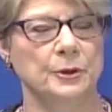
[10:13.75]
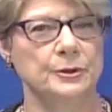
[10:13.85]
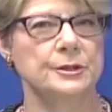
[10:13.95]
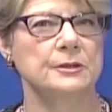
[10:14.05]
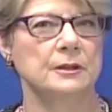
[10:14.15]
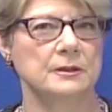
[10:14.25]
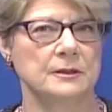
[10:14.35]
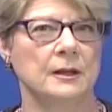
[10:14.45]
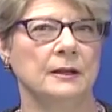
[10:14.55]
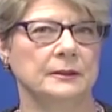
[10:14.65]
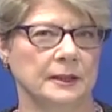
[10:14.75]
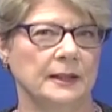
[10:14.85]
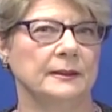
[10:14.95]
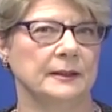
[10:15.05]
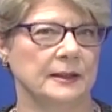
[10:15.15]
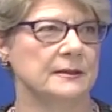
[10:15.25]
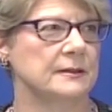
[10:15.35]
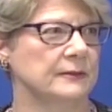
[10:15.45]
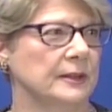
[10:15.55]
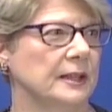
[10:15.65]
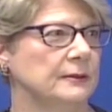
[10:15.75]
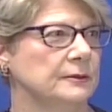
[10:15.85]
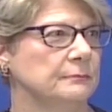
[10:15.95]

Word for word: purchasing a stock to get the next dividend.